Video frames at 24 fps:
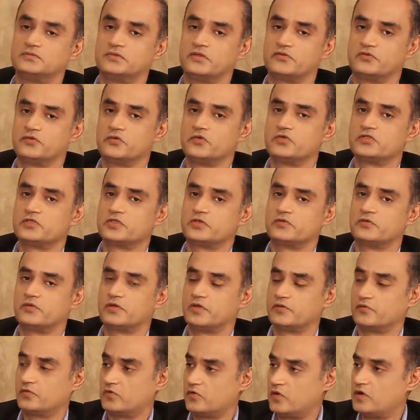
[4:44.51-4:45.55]
the future will
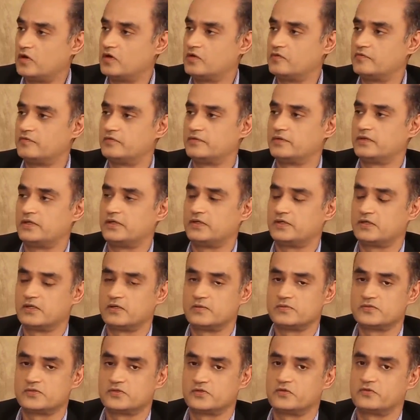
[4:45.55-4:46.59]
evolve in
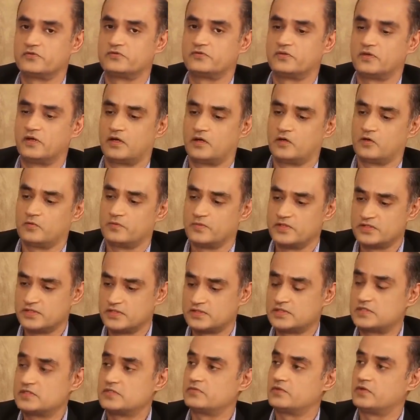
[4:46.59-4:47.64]
terms of how
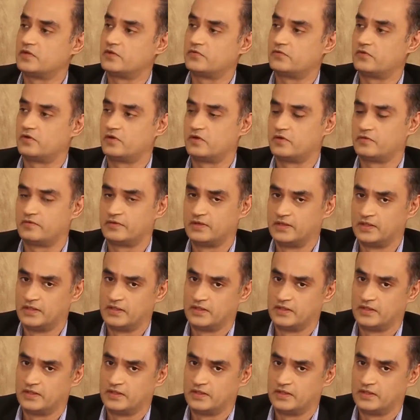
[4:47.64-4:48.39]
businesses will evolve